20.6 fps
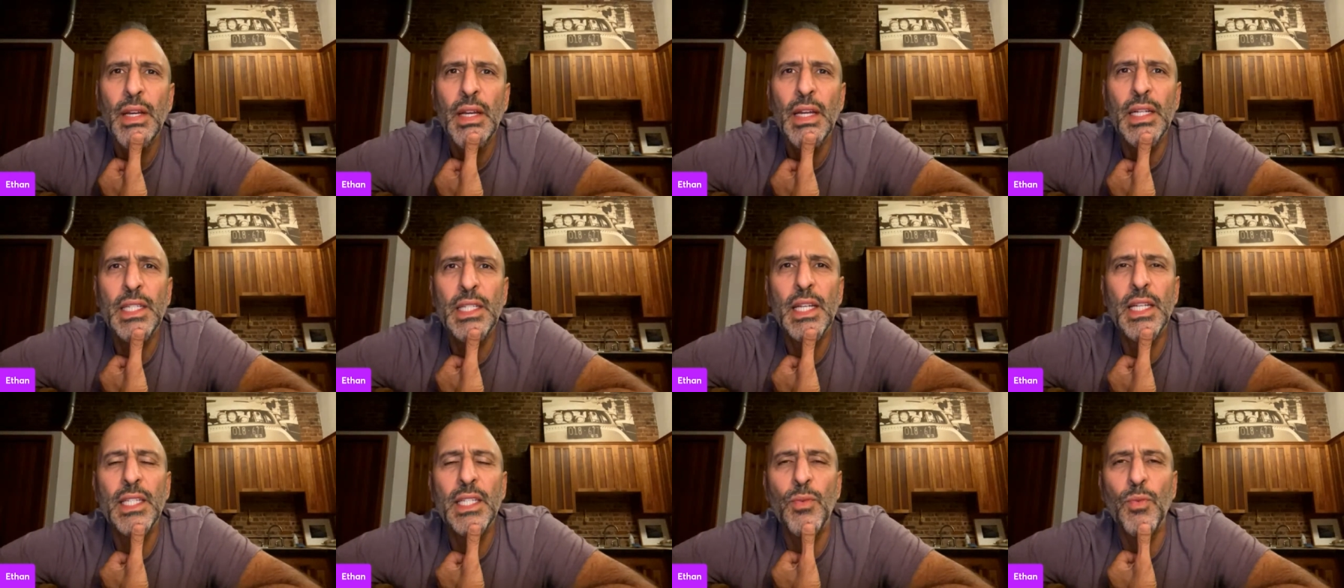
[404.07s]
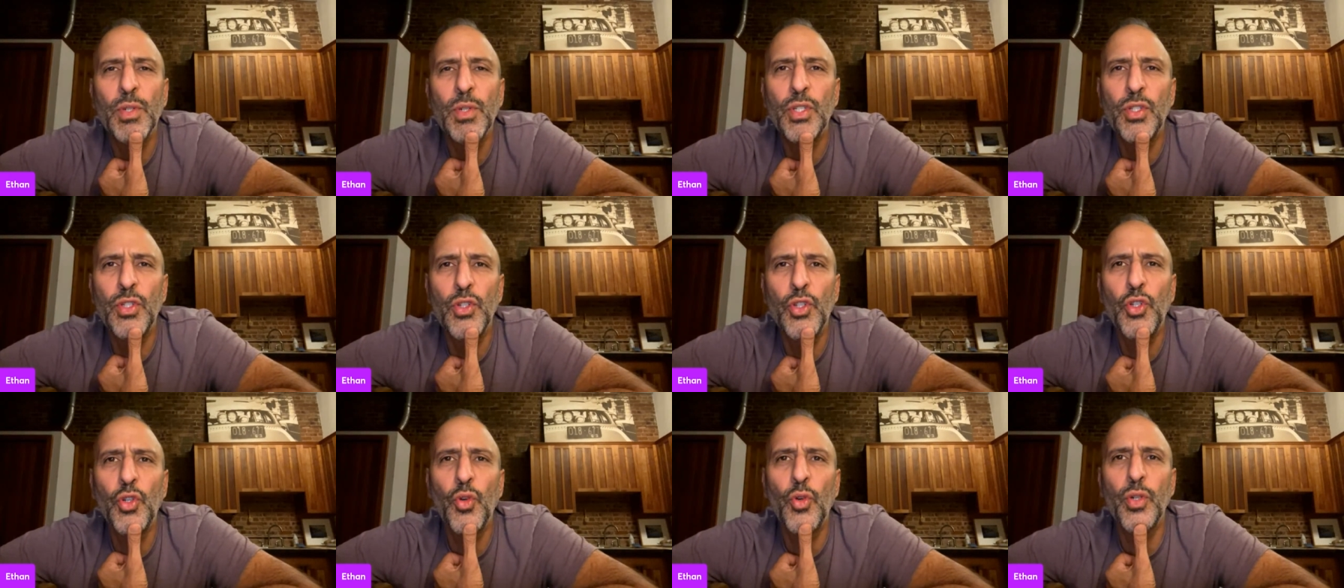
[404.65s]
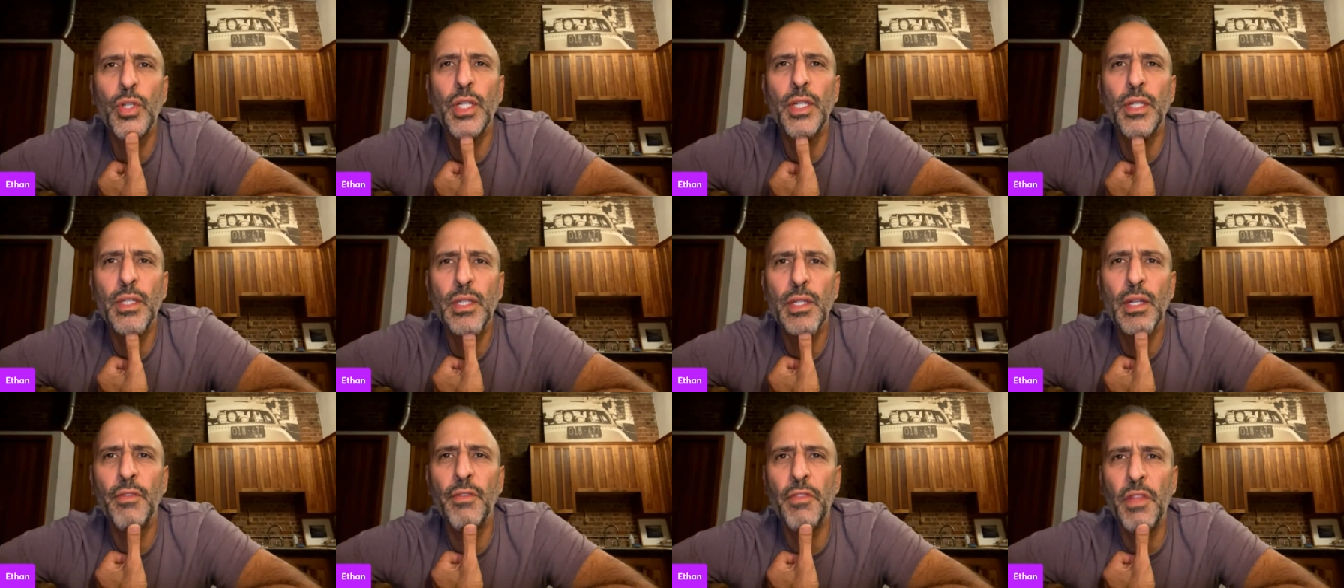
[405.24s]
It says it was the
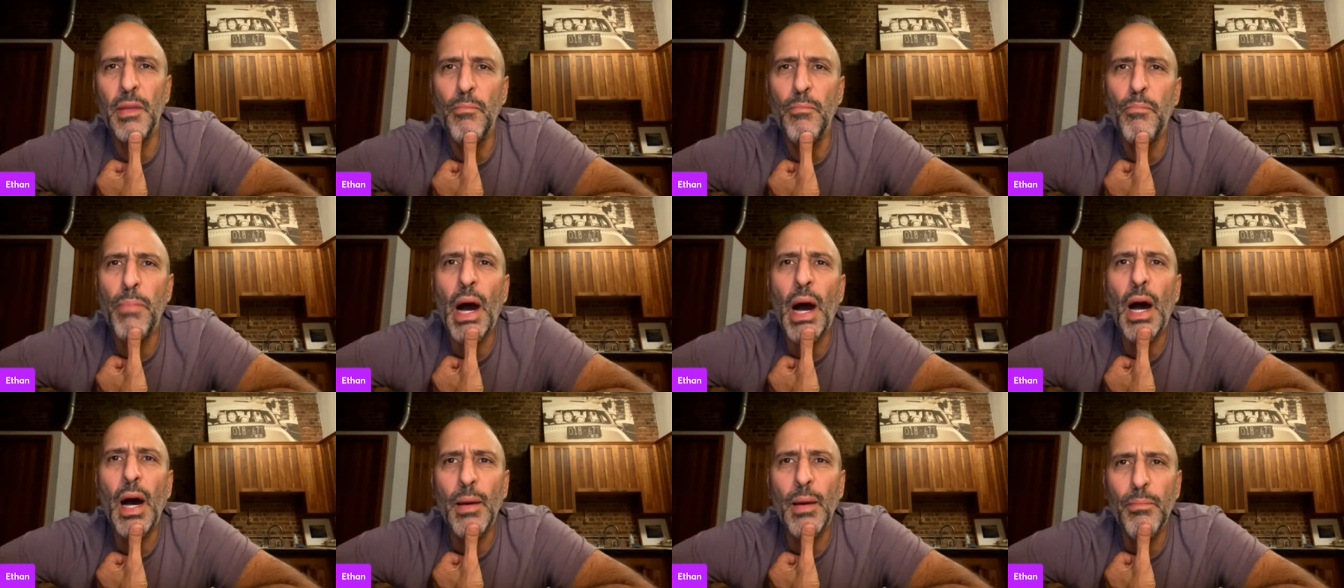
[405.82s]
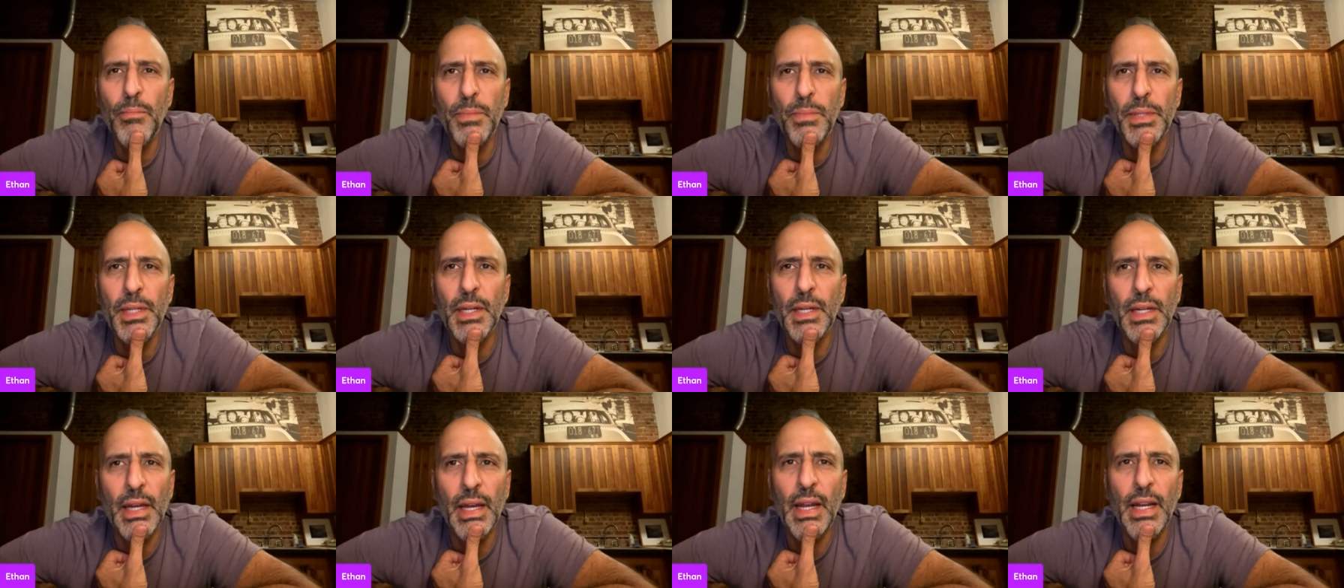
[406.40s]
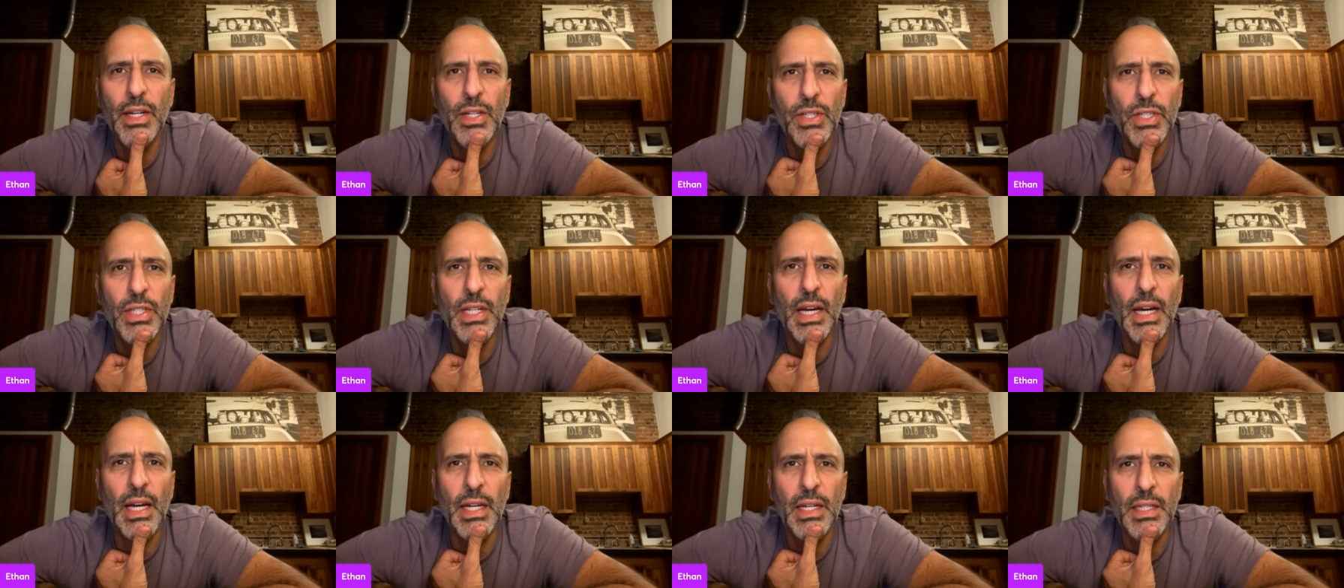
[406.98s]
shortest of the bobbed
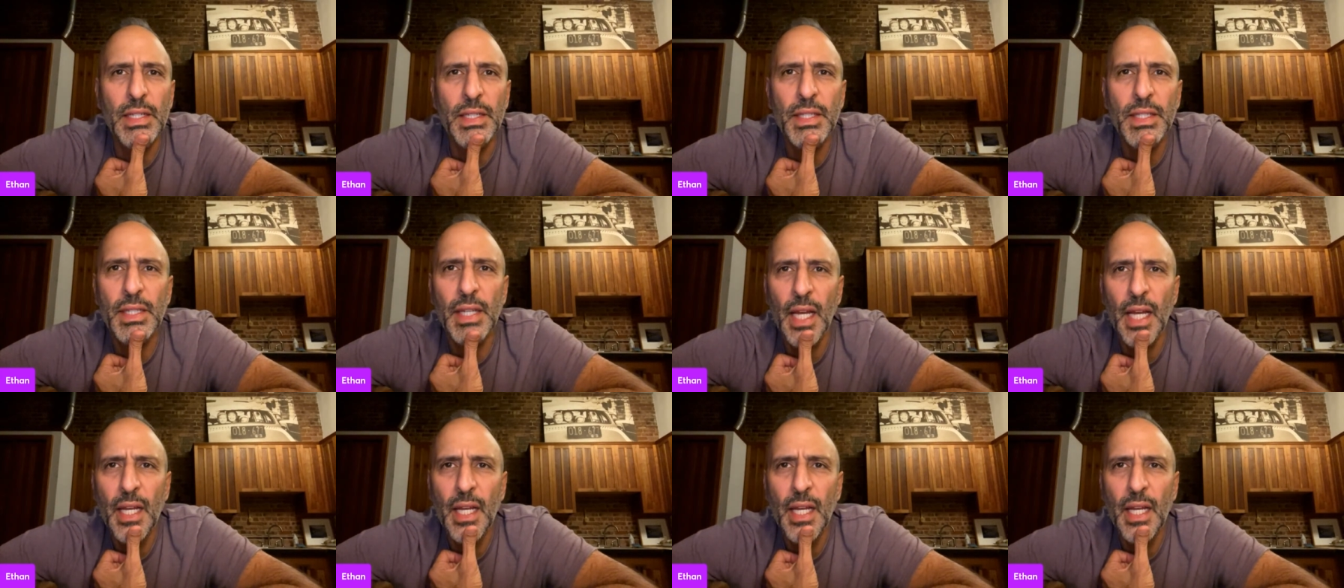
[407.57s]
hairstyles,